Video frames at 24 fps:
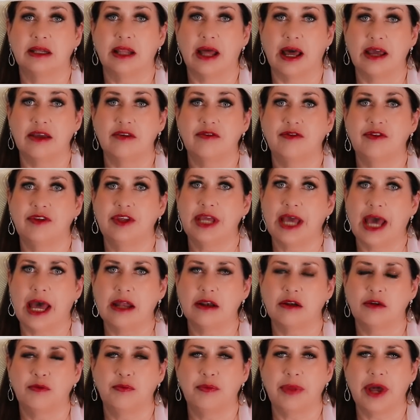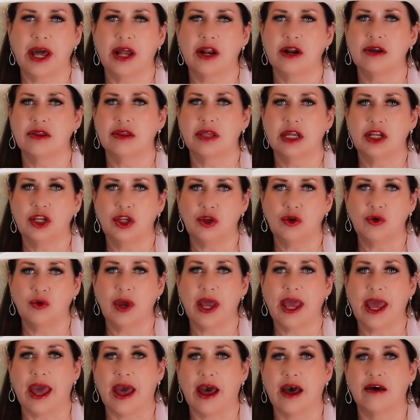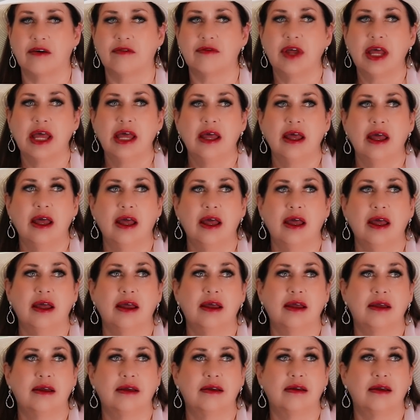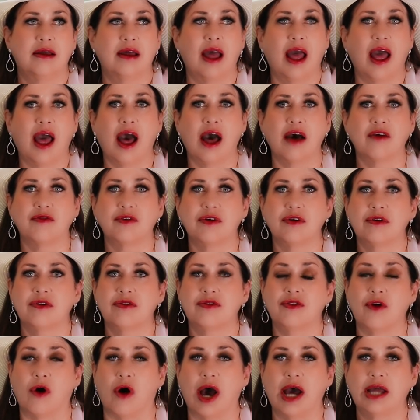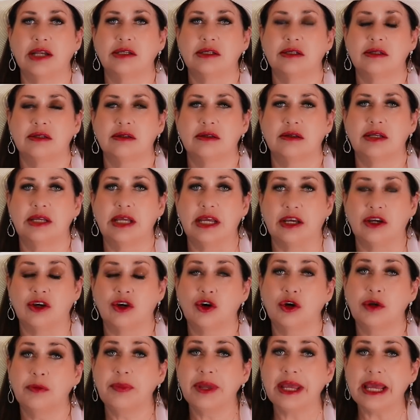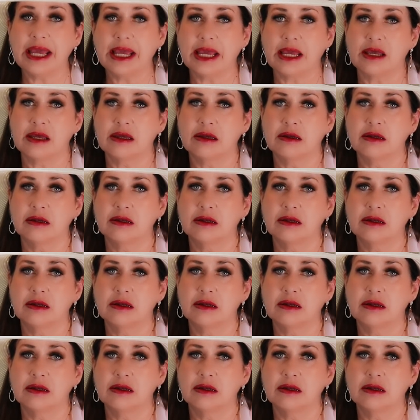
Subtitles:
life yet, better than you have ever thought it could be.